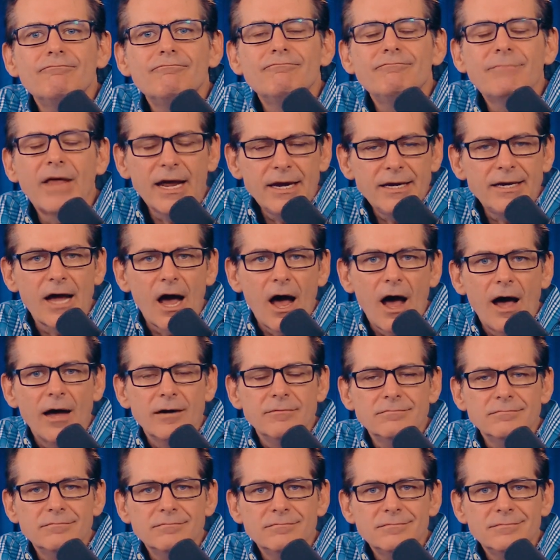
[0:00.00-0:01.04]
Thank God.
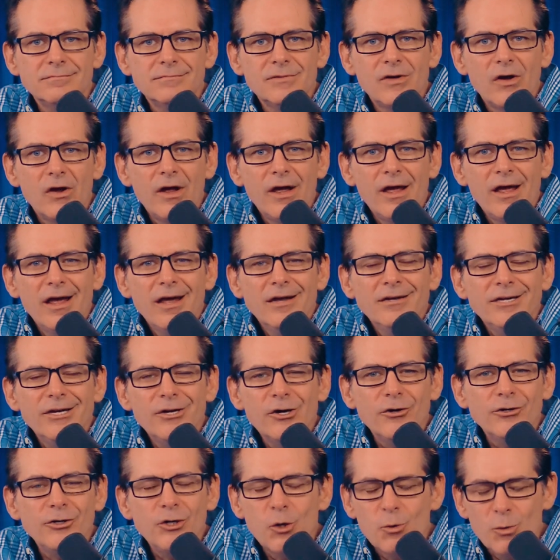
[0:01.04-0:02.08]
You know,
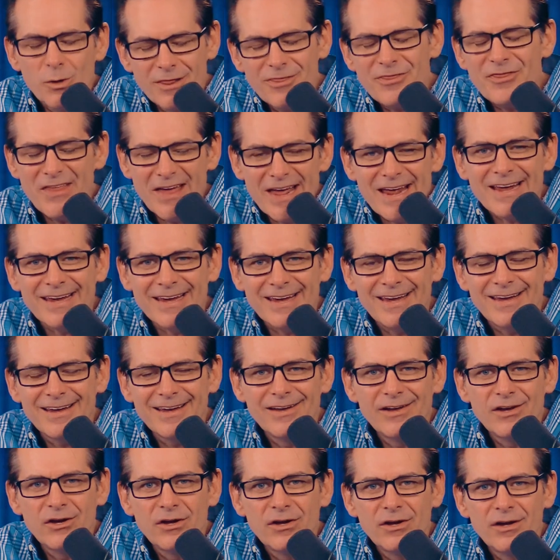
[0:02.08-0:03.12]
you would think
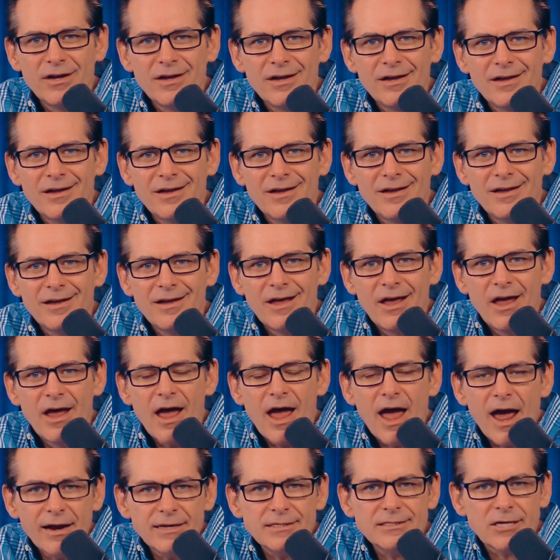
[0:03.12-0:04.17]

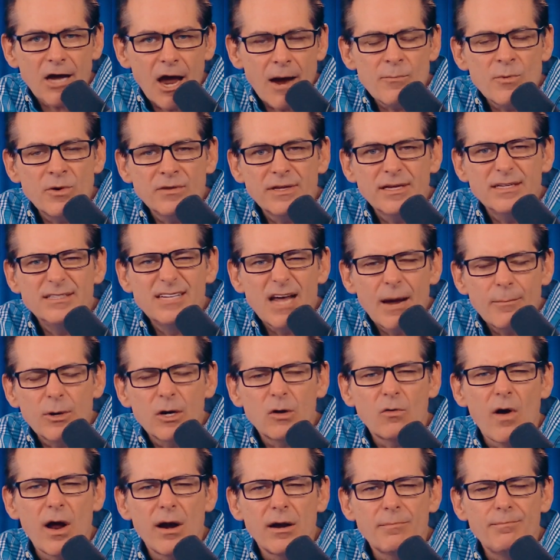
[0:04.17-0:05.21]
at a time when the
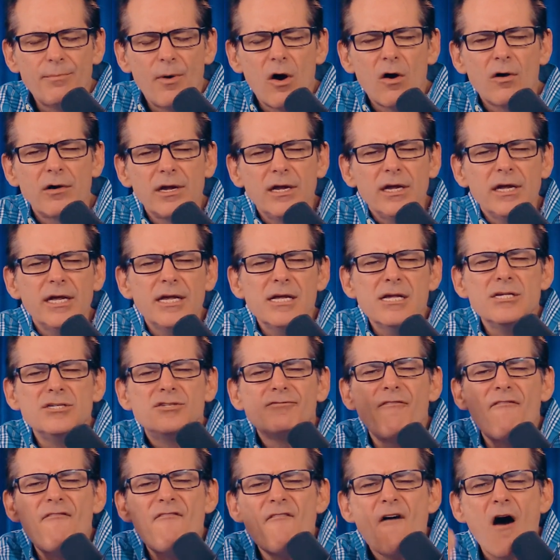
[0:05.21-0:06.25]
Democratic Party is
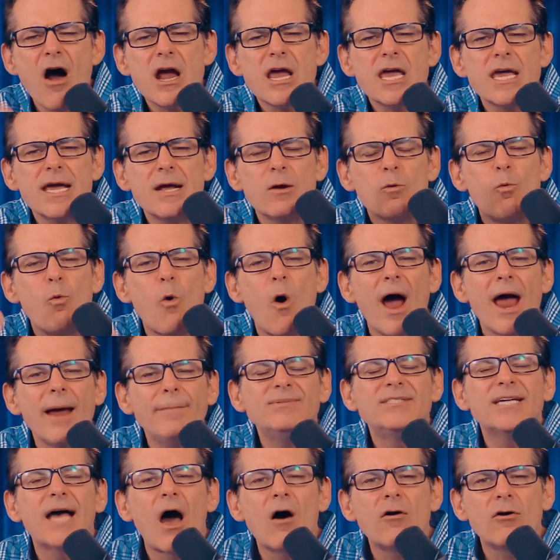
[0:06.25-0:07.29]
fucking
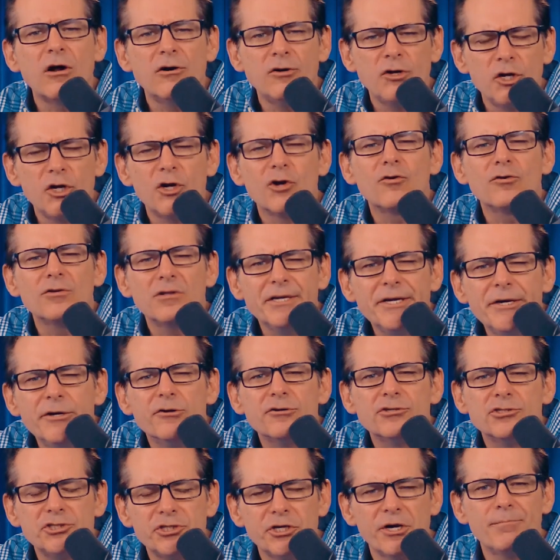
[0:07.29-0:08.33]
wiped out under your
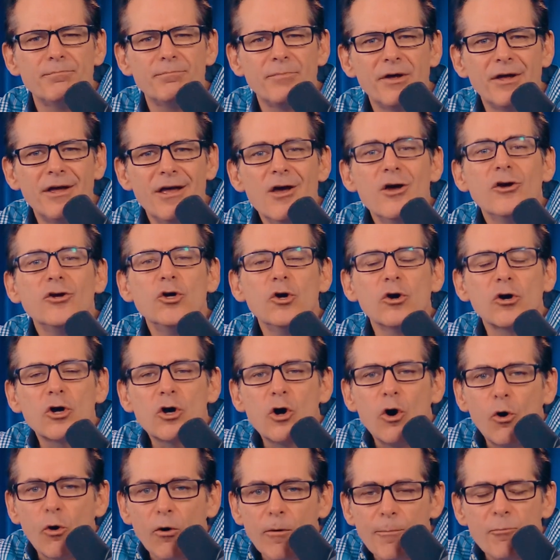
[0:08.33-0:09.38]
leadership, your
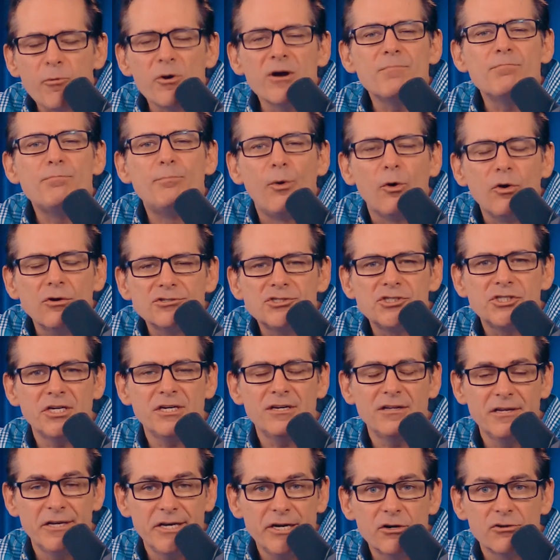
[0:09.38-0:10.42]
corporate bullshit
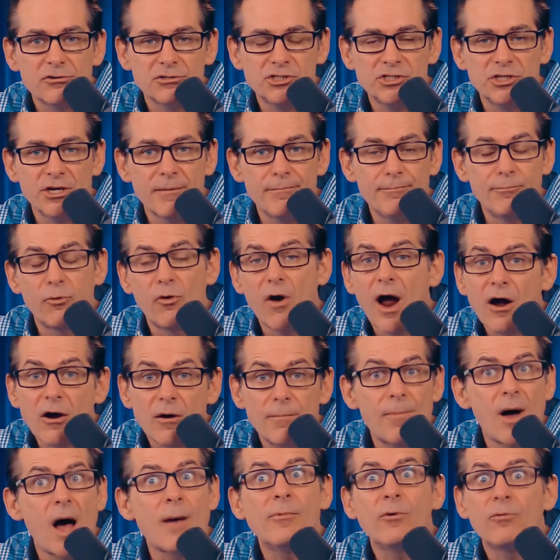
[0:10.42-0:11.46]
leadership, Barack
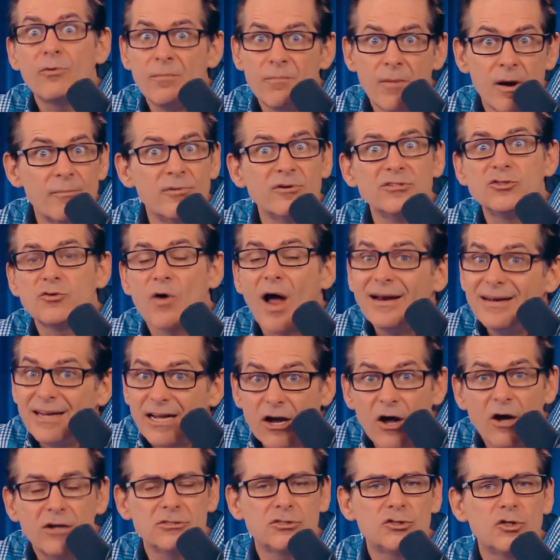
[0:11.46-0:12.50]
Obama, remember, tried to
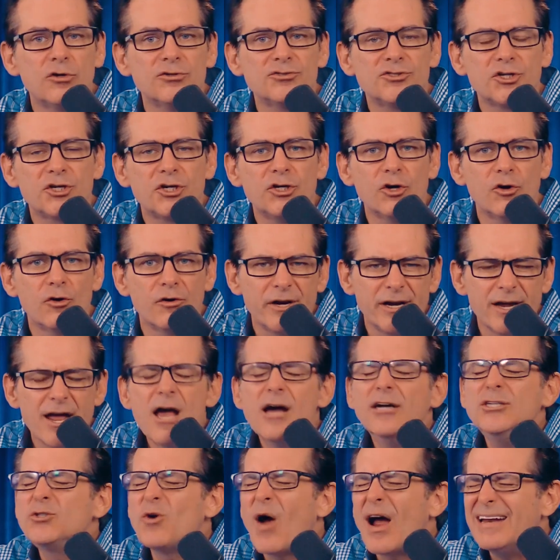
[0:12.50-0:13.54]
cut Social Security,
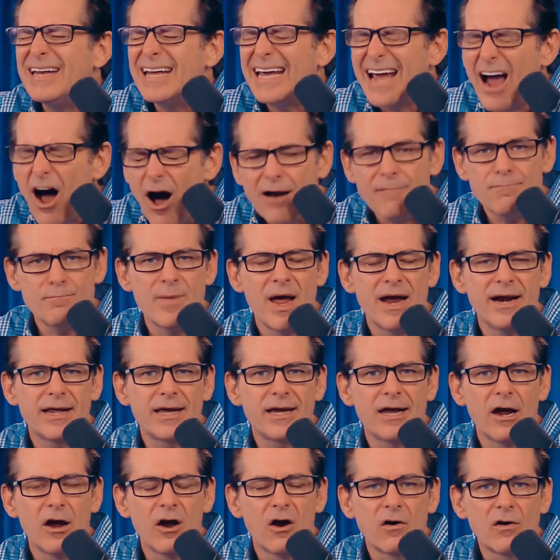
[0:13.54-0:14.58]
tried to cut
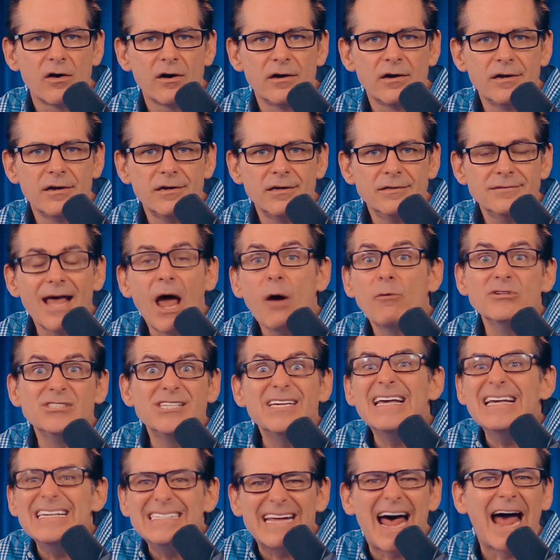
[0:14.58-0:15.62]
Medicare. That was
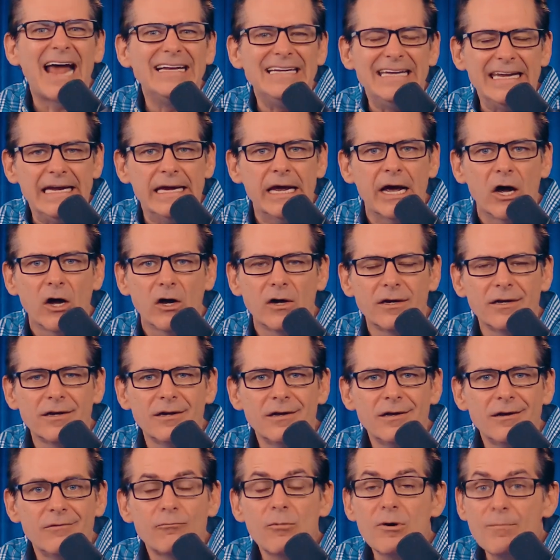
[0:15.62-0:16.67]
his idea.
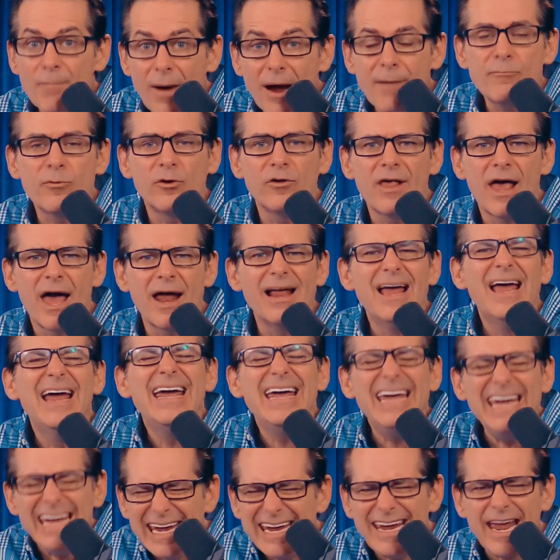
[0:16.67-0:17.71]
Remember that.
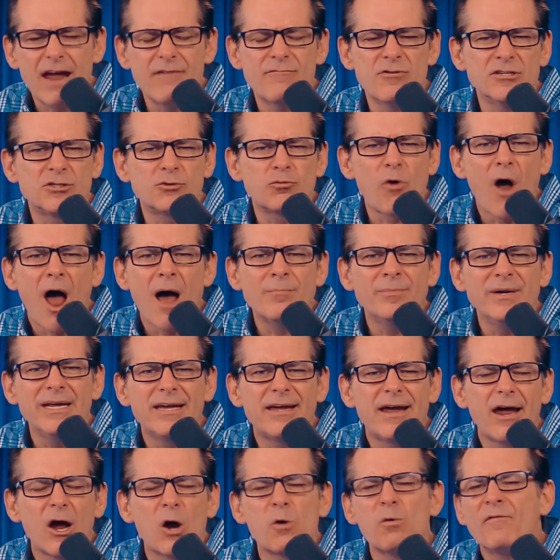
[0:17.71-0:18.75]
He gave us Romney
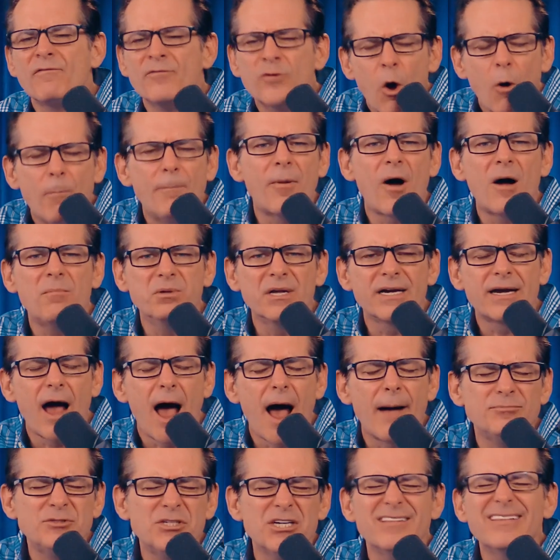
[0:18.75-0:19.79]
Care with no public
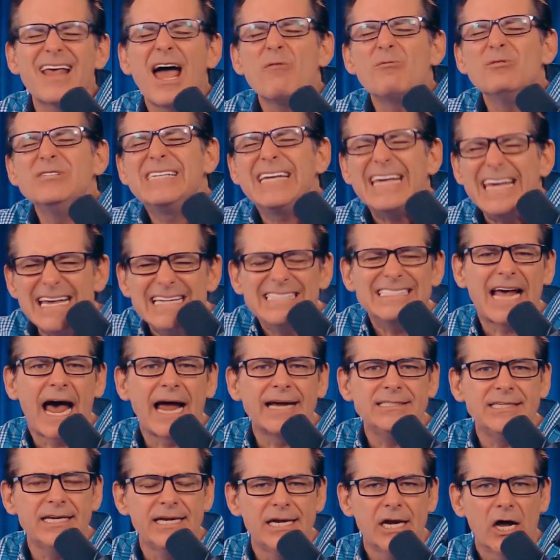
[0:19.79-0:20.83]
option. That was his
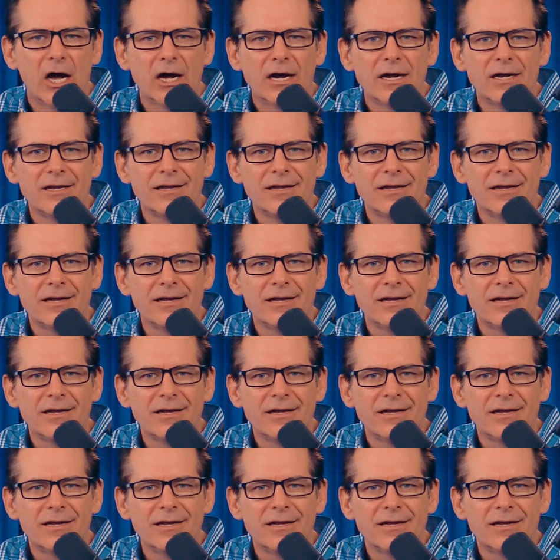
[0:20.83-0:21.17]
idea.